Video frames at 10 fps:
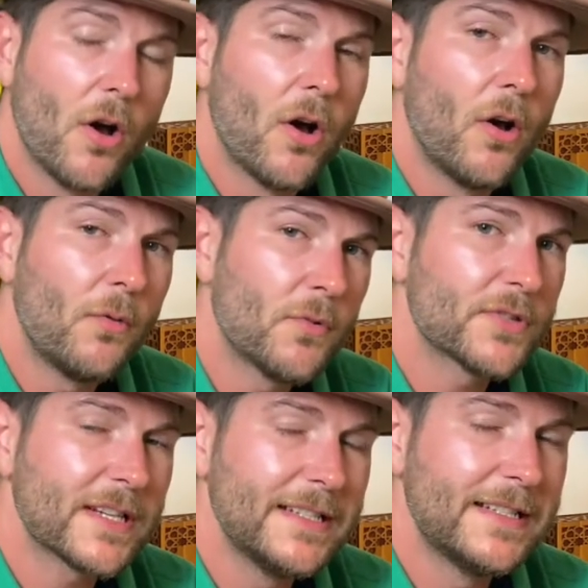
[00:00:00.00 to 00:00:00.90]

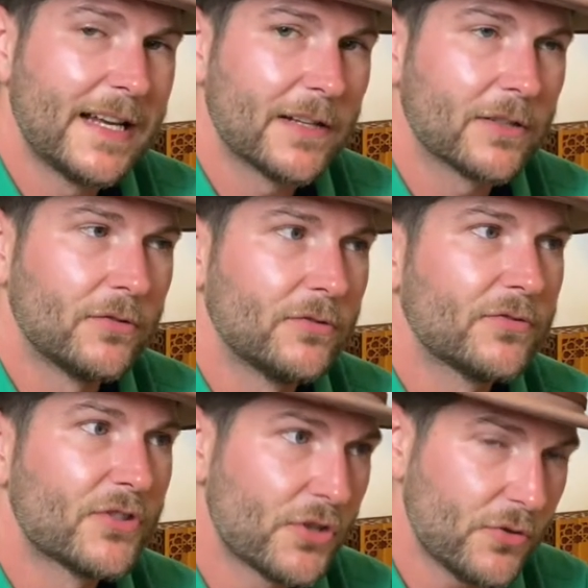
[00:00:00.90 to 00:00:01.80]
almost identical
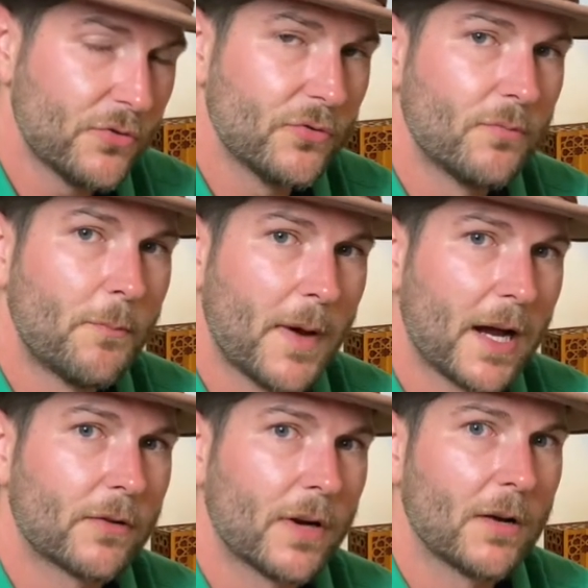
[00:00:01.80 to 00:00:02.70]
to
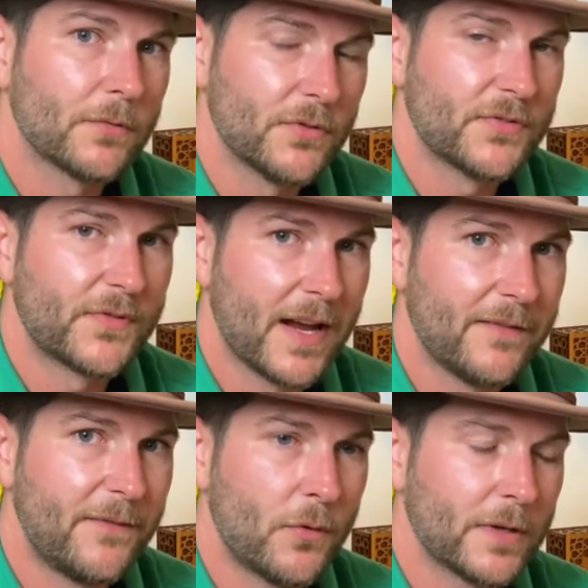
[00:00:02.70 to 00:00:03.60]
Baccarat Rouge
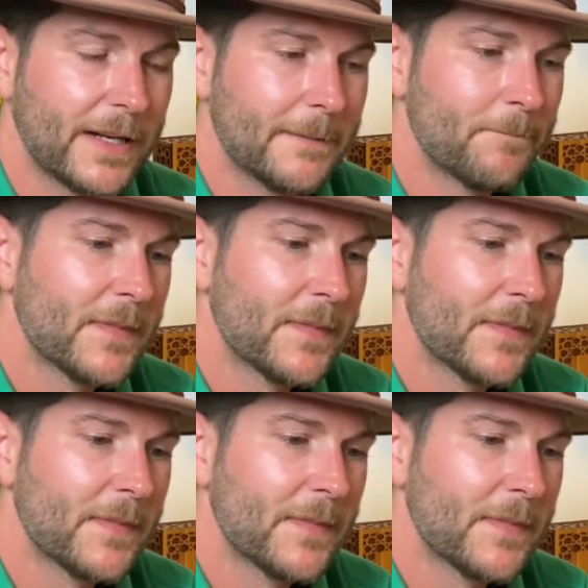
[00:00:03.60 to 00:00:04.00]
540.